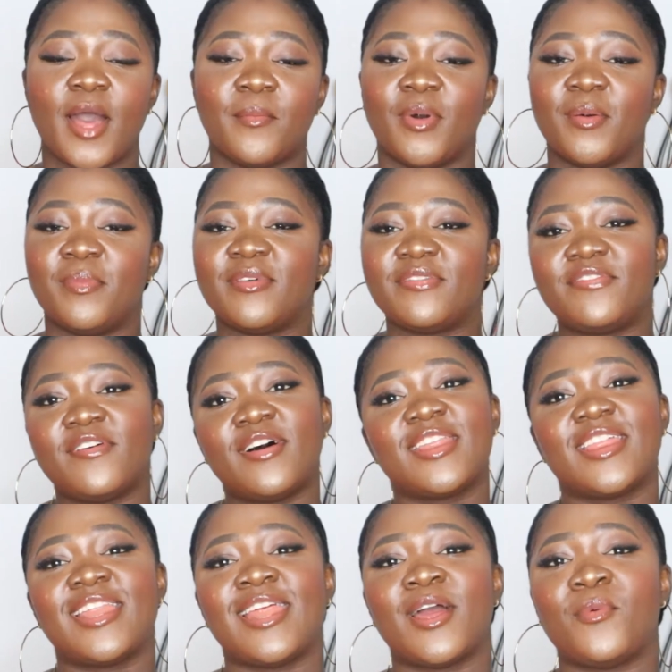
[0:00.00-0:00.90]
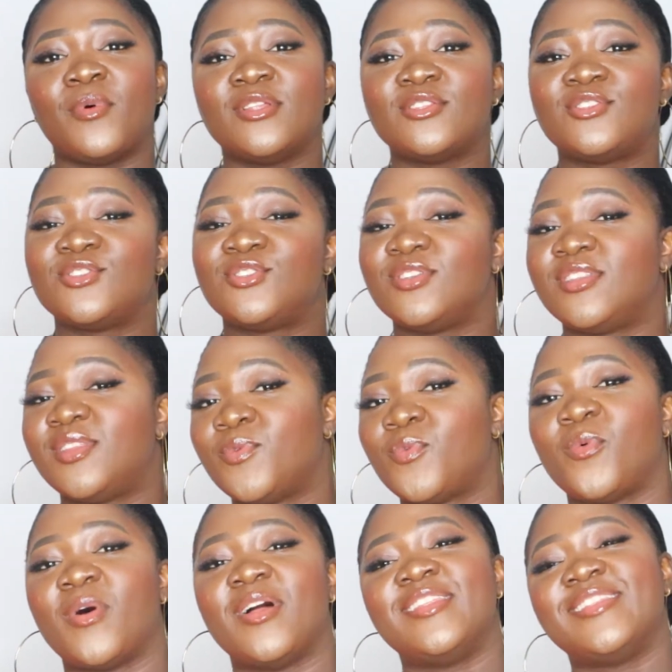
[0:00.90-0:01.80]
But before then, I want you to do
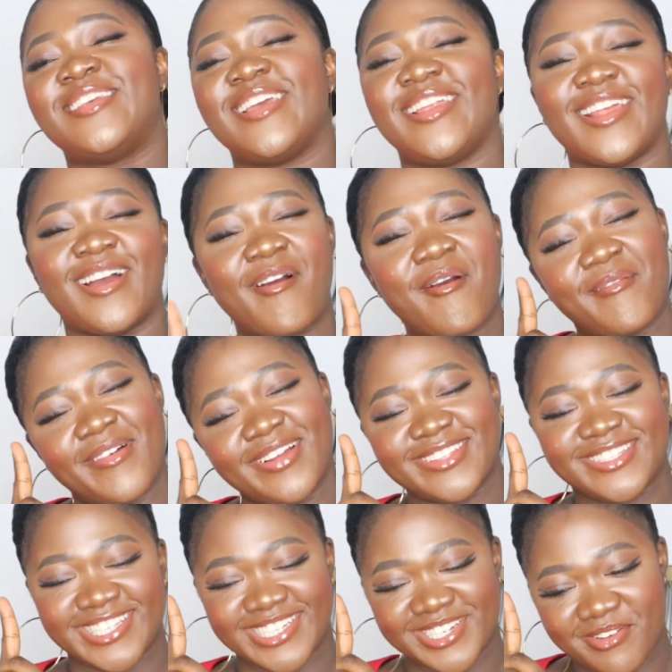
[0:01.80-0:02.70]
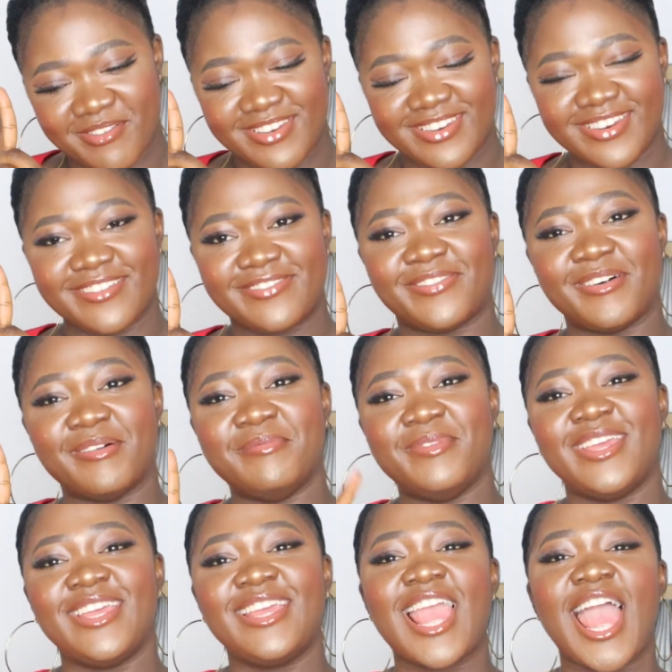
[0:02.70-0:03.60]
one thing and one thing only for
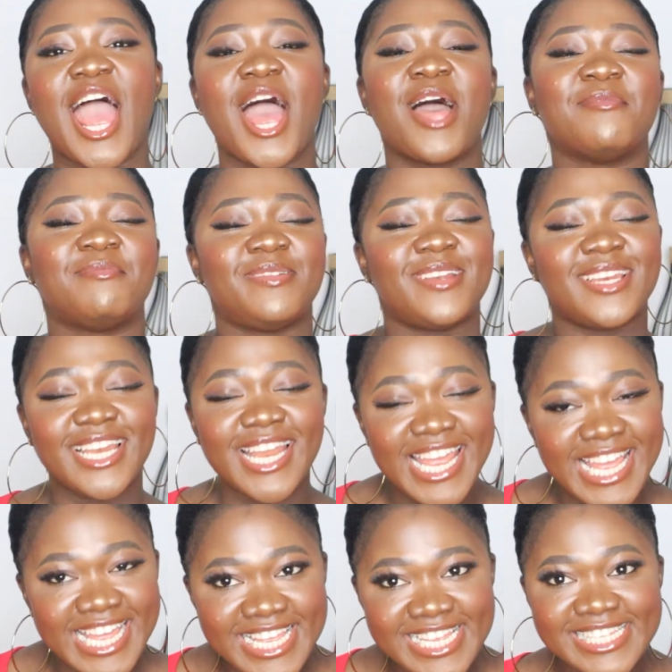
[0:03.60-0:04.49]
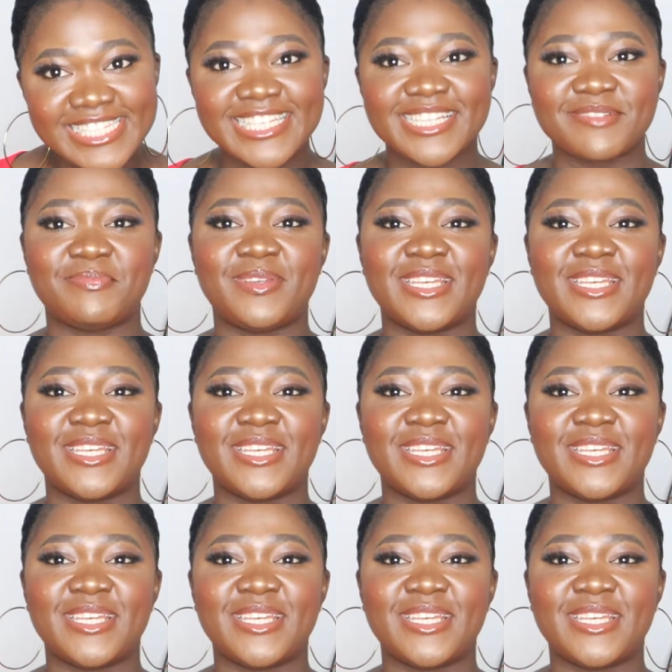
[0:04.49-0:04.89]
me. Please